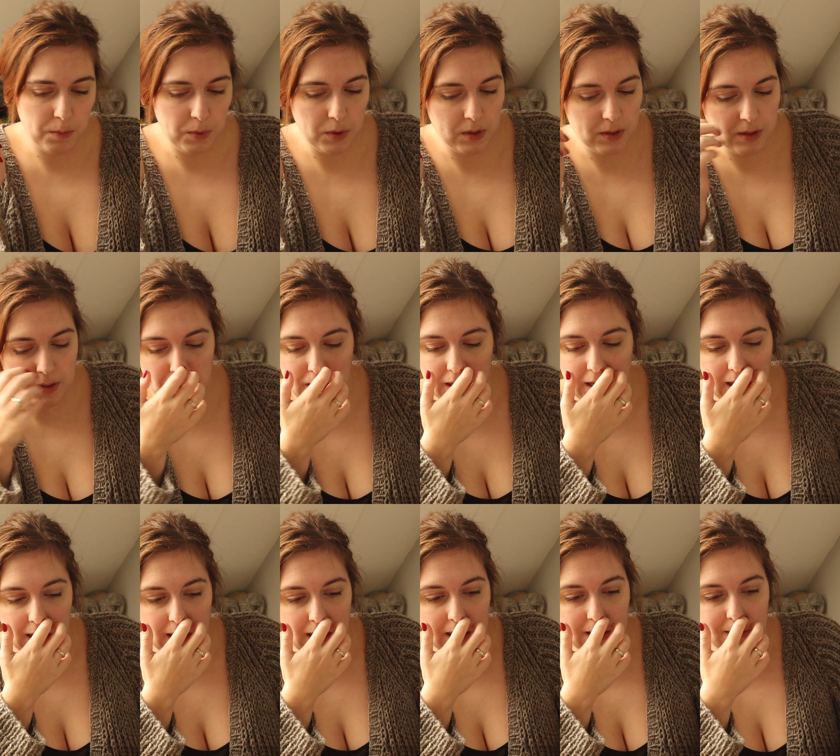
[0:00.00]
But
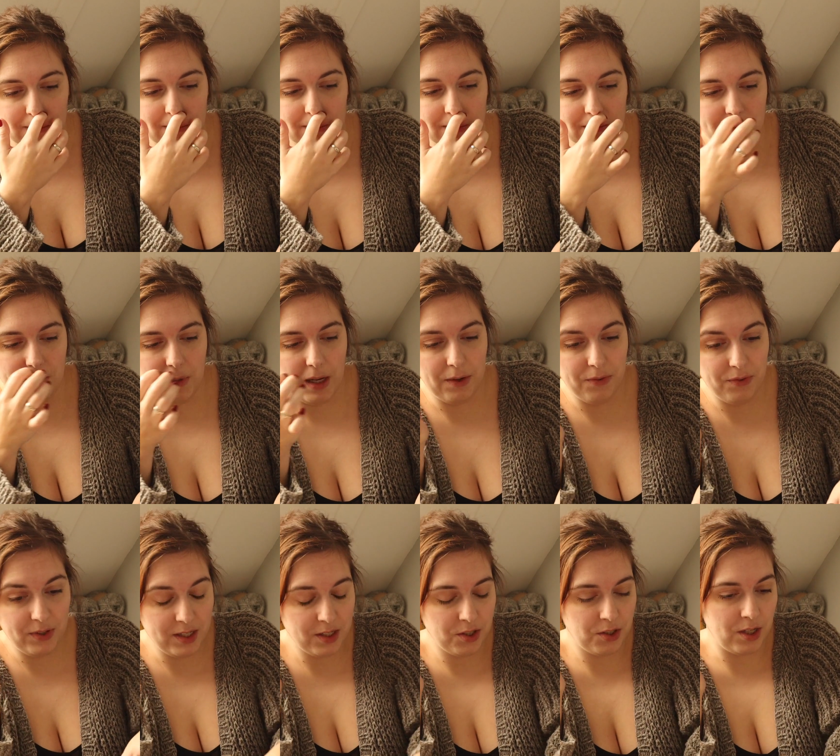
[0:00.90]
I
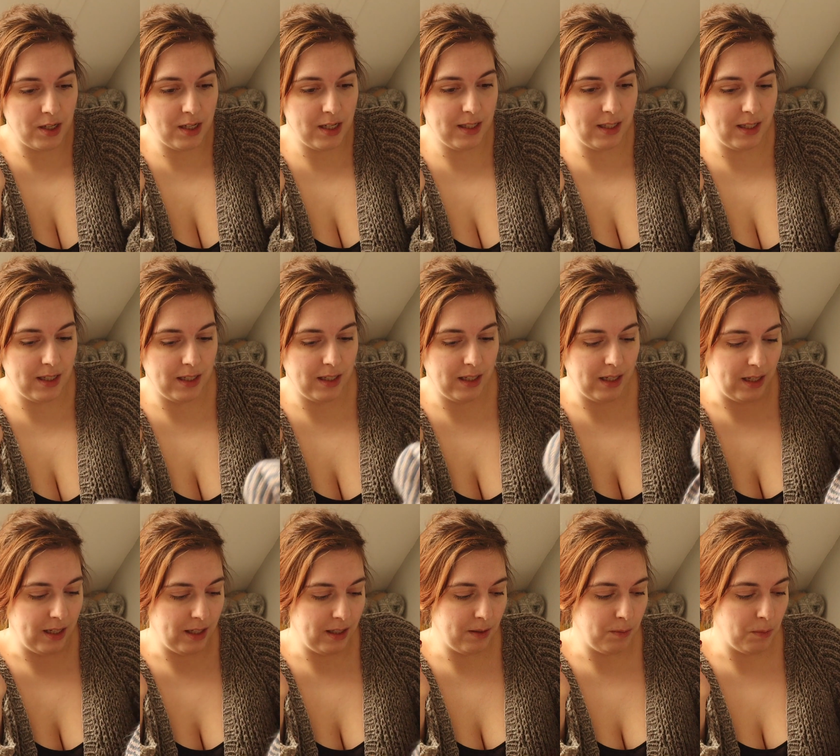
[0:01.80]
finished the knitting
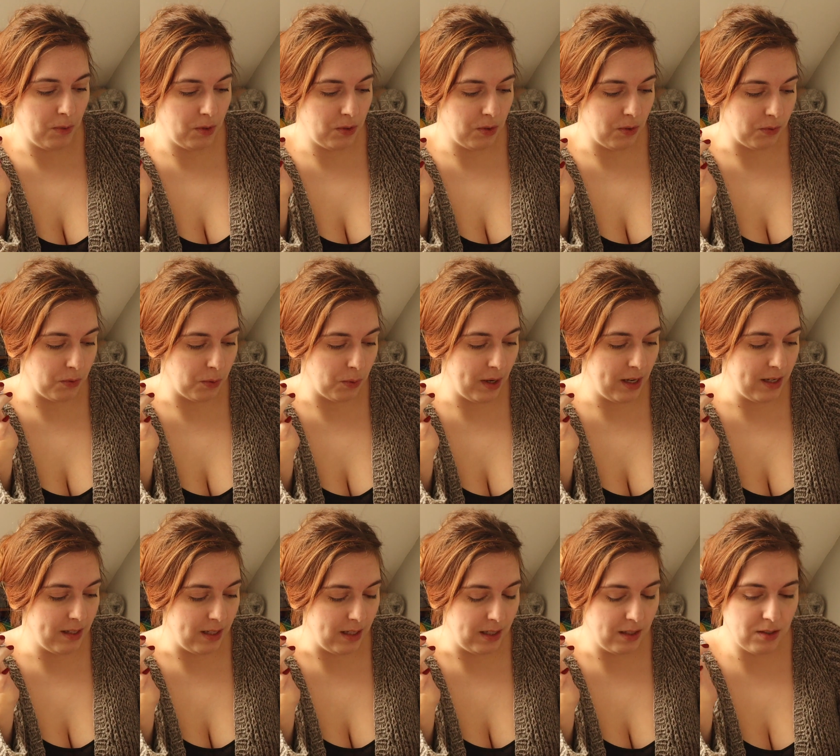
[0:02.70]
and most of the
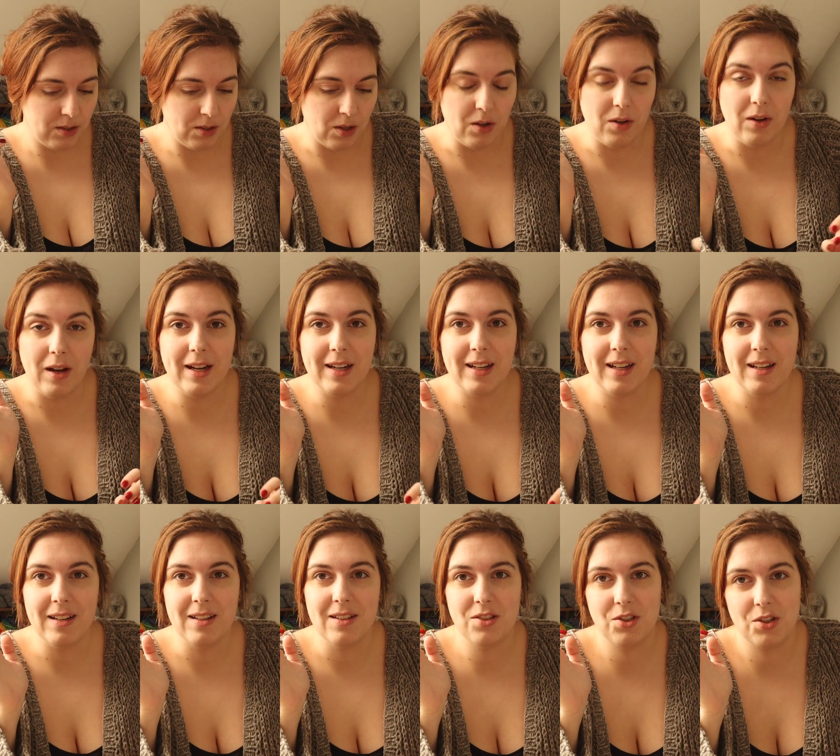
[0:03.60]
writing, so I
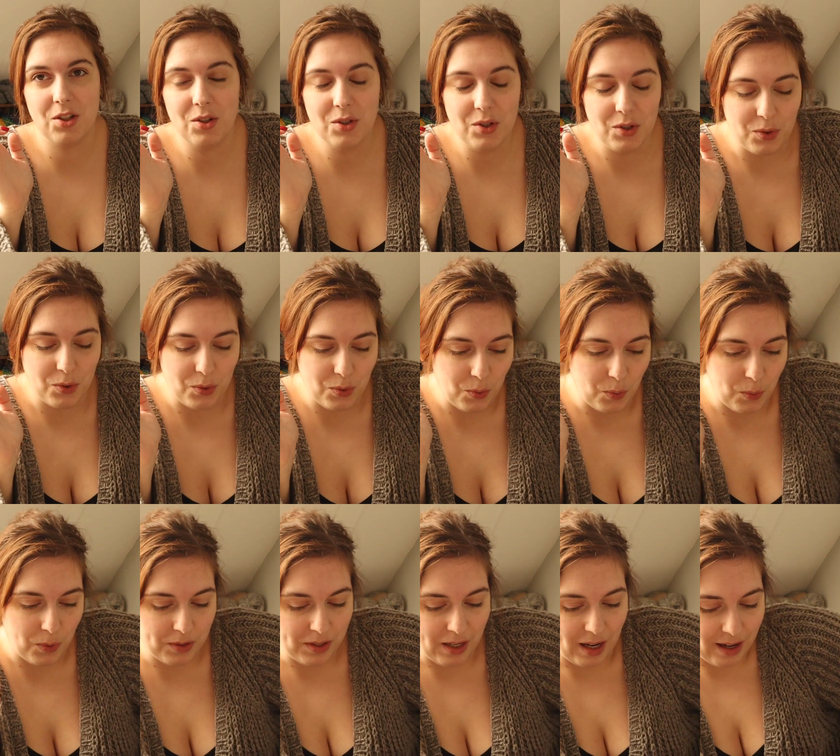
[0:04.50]
can show you
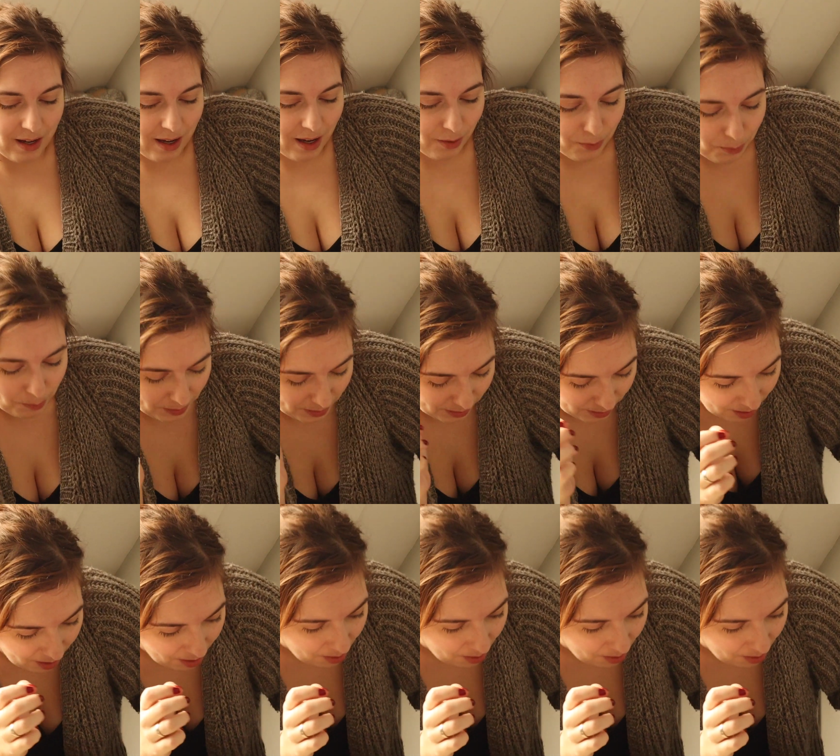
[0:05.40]
what I have been